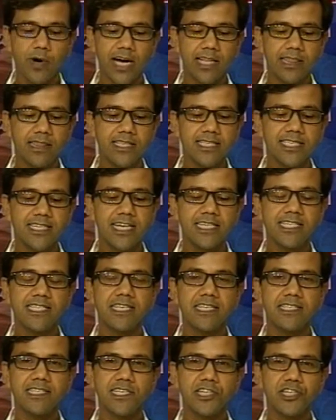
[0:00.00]
understand
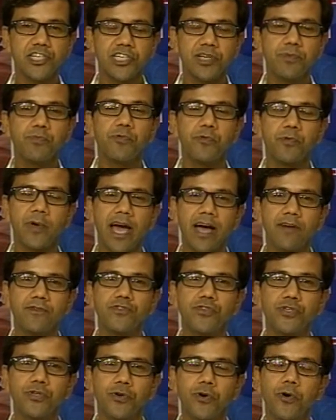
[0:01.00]
censorship, we have
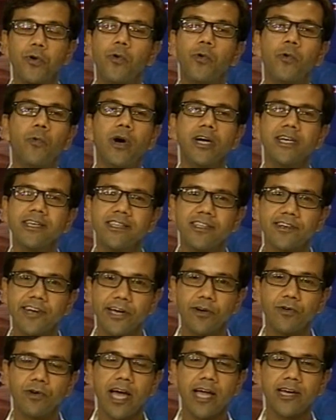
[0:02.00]
to know what are the
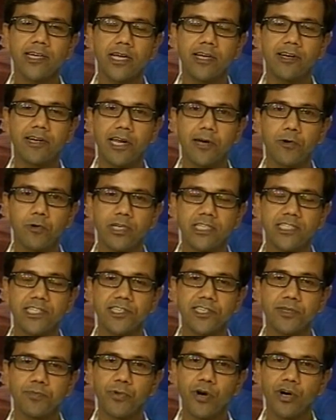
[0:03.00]

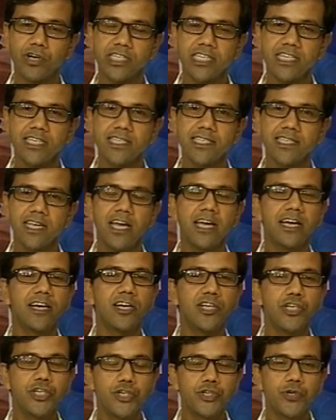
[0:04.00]
regulatory bodies
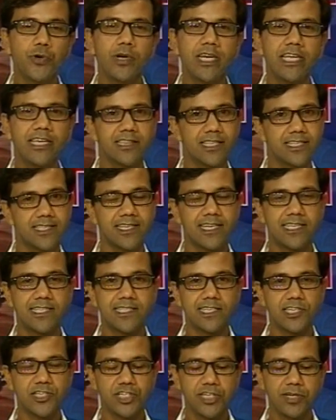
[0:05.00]
controlling the
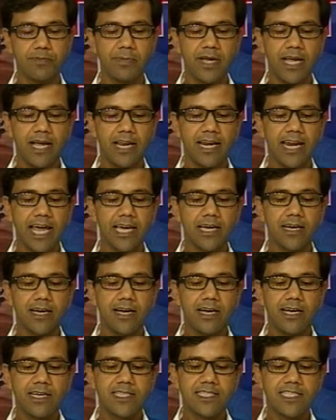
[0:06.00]
censorship, like
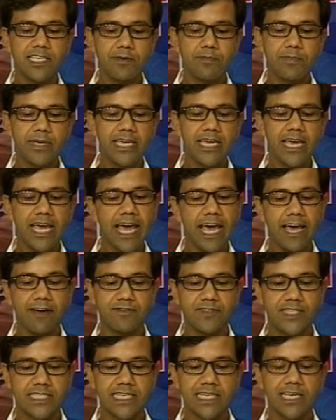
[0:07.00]

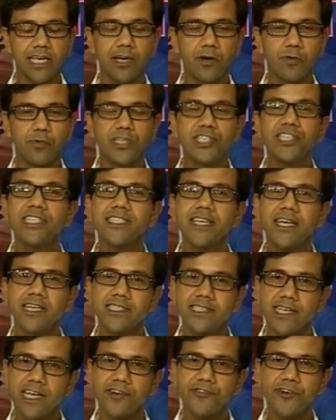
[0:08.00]
CBFC, which is
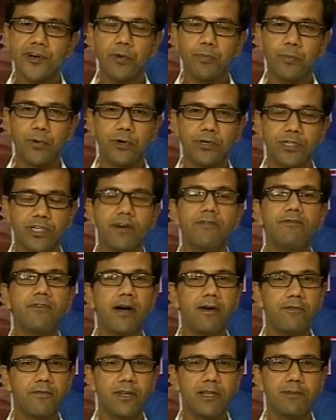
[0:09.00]
Central Board
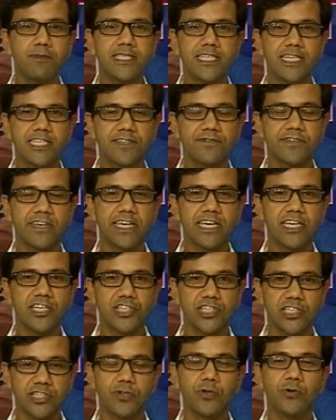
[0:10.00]
of Film
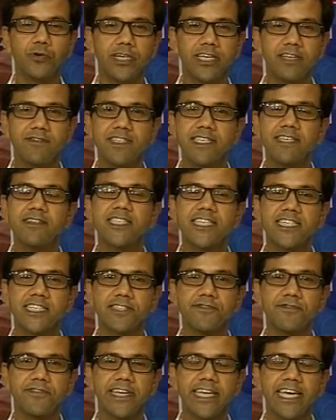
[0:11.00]
Certification, who gives a
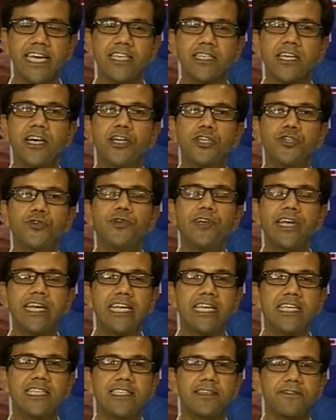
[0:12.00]
certificate to
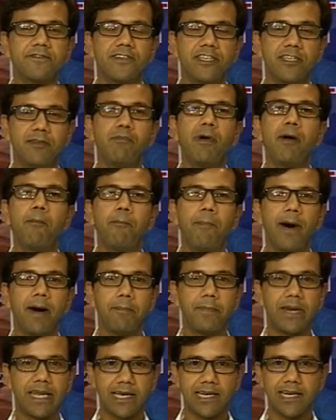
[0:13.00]
release a film
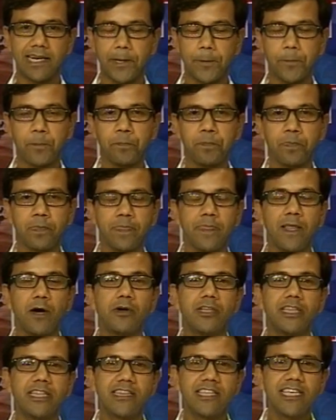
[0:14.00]
publicly.
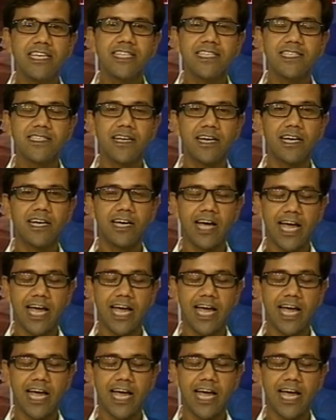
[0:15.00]
Now, this